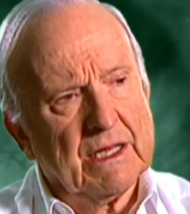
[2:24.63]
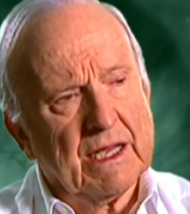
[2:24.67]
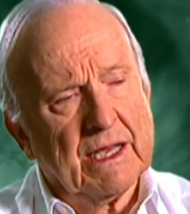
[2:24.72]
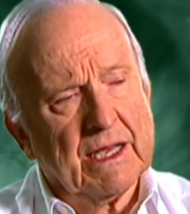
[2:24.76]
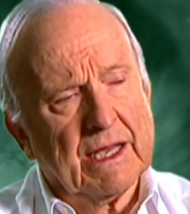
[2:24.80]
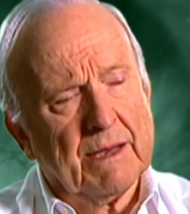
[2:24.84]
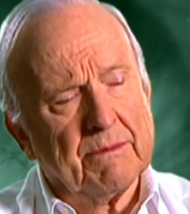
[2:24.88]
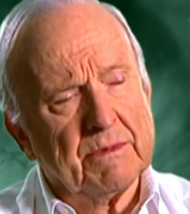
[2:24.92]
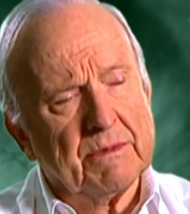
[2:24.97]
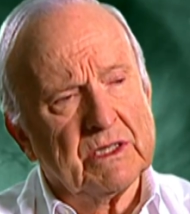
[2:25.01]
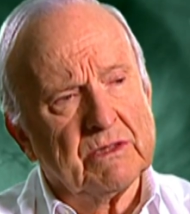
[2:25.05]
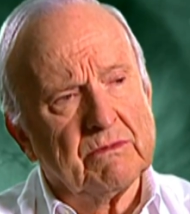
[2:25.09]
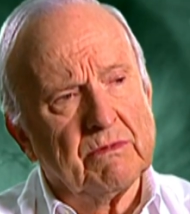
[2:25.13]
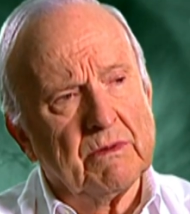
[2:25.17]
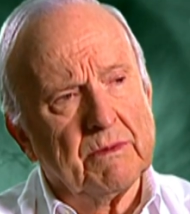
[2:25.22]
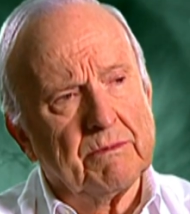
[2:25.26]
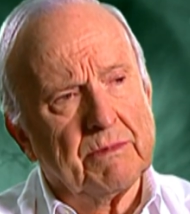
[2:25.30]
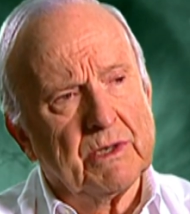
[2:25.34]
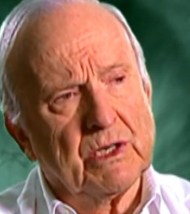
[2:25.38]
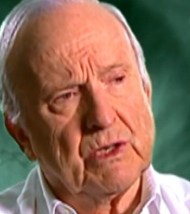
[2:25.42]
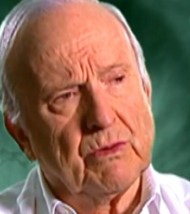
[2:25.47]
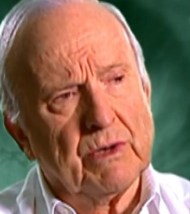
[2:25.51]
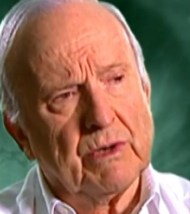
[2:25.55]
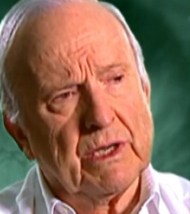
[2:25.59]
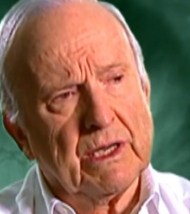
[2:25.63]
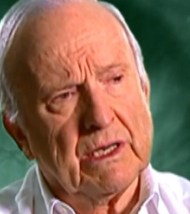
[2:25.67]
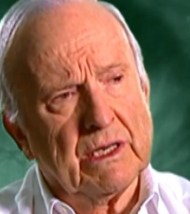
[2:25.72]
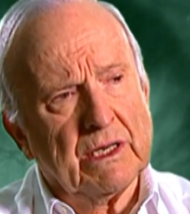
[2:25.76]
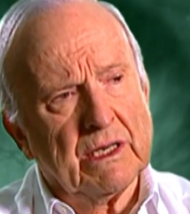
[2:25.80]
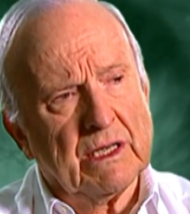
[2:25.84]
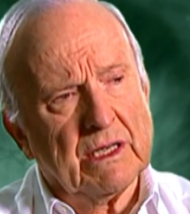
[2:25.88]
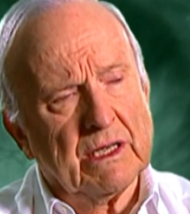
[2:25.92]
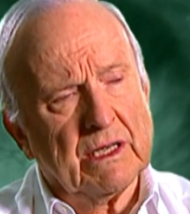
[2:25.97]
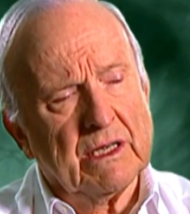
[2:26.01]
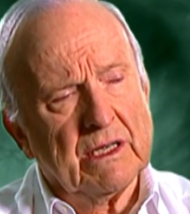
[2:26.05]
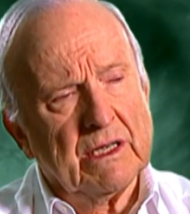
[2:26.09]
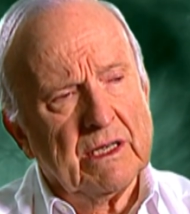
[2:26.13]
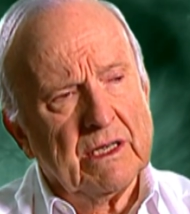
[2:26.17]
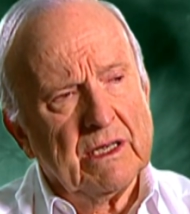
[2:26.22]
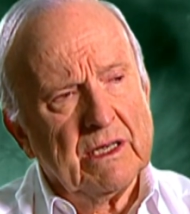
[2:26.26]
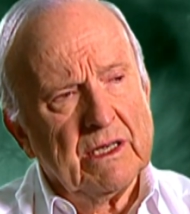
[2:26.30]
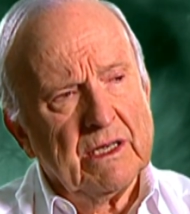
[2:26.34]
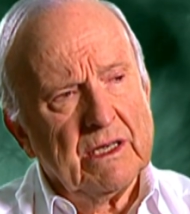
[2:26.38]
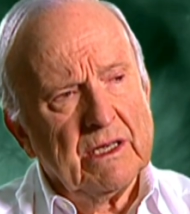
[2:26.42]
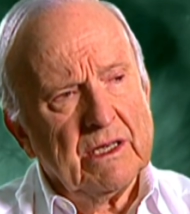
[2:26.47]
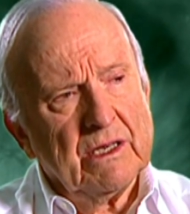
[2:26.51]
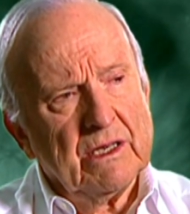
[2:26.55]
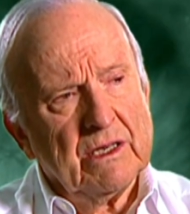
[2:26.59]
The chemistry between
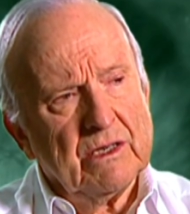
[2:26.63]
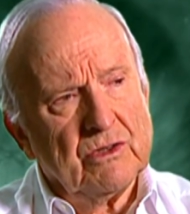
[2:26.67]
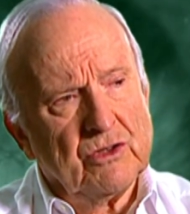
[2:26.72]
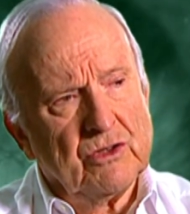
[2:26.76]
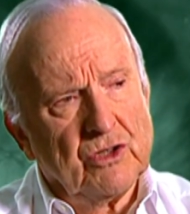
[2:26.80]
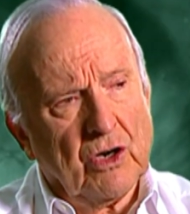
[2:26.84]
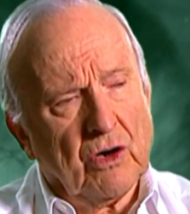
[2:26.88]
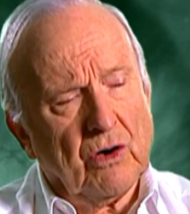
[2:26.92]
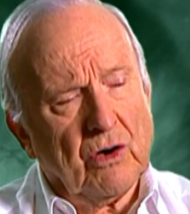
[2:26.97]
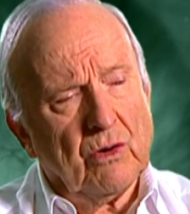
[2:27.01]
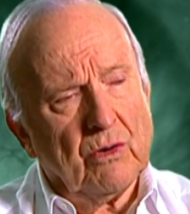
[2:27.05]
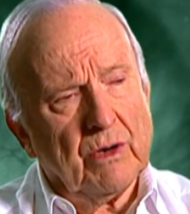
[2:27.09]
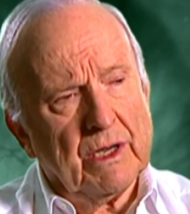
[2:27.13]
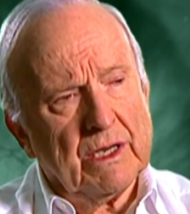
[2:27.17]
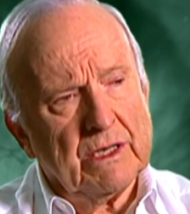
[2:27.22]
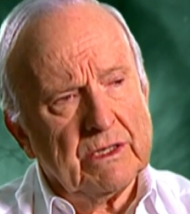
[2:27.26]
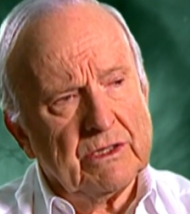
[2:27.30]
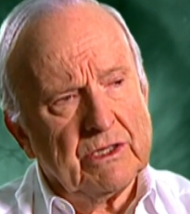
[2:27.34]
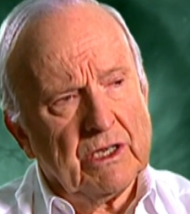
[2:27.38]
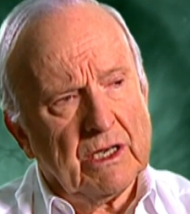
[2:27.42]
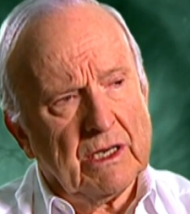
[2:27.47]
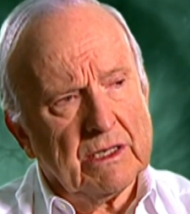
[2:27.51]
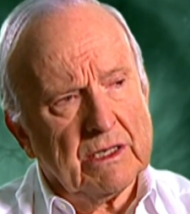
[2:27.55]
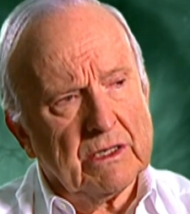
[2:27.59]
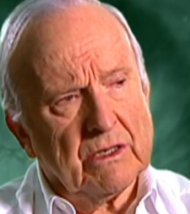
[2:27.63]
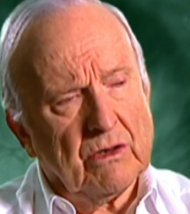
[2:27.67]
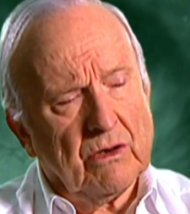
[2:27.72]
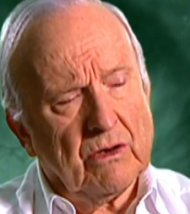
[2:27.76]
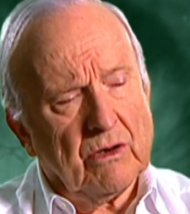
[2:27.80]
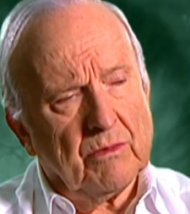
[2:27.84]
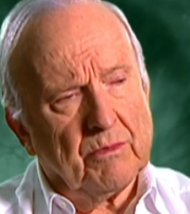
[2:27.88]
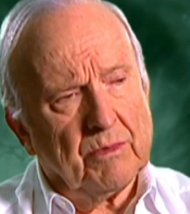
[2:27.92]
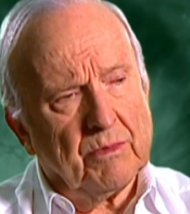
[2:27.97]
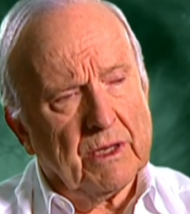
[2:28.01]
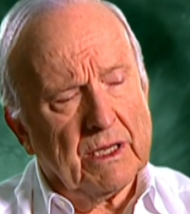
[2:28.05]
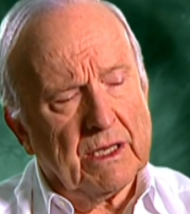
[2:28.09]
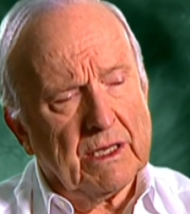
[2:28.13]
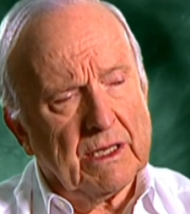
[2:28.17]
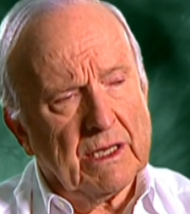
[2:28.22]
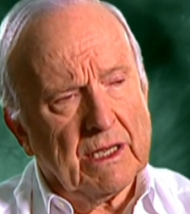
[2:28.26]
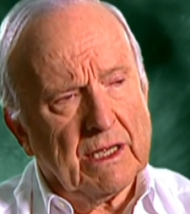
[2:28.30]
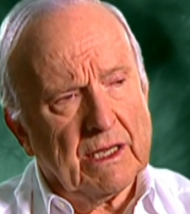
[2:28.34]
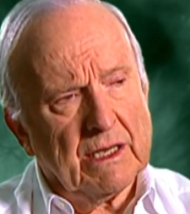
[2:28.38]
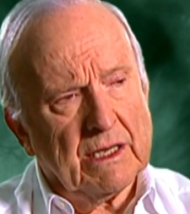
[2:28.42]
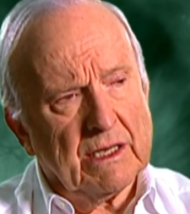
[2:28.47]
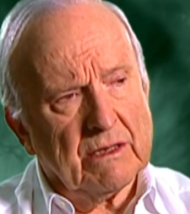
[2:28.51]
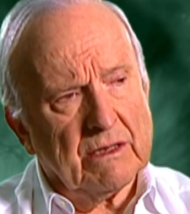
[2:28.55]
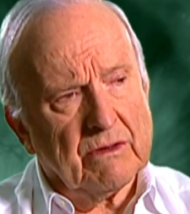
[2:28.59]
Joe and John Copeland
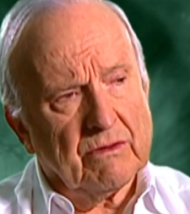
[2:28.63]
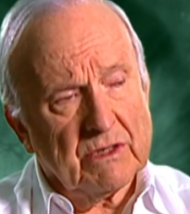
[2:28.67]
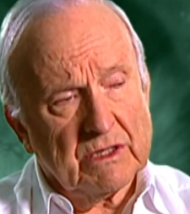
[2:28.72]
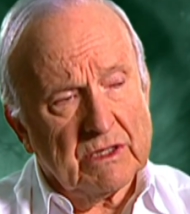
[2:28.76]
and